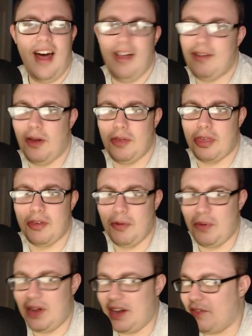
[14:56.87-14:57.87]
I'll go
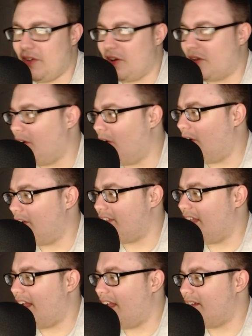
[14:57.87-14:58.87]
through whatever
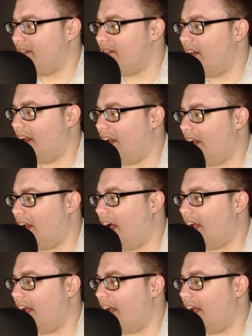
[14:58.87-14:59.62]
cards that I